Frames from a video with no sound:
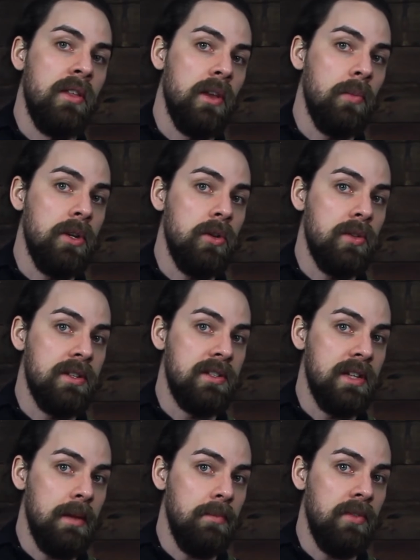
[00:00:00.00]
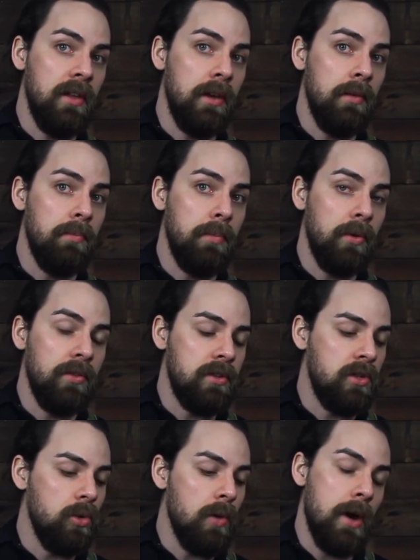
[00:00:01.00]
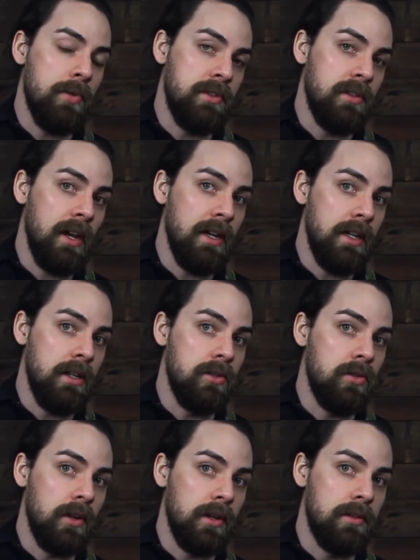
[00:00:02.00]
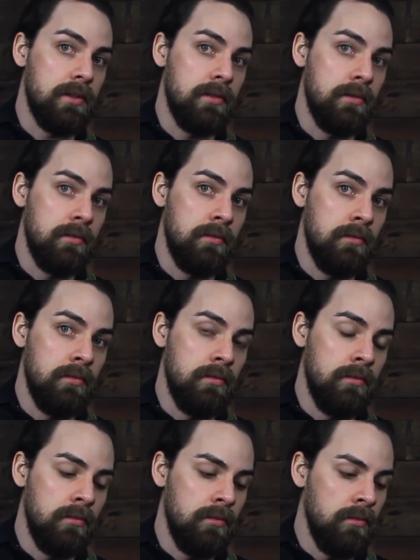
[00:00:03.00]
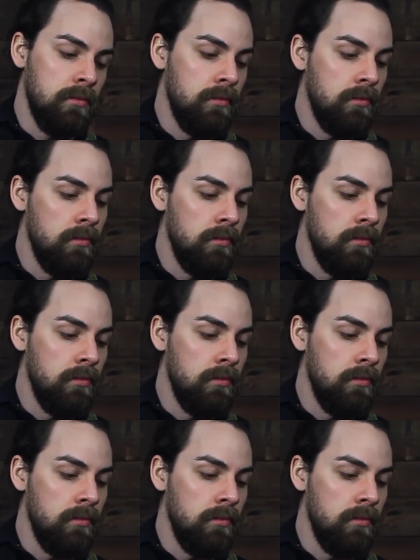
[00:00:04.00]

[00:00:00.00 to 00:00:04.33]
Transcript: Then Then we do the same thing, but with the 2 outside E strings. Alright.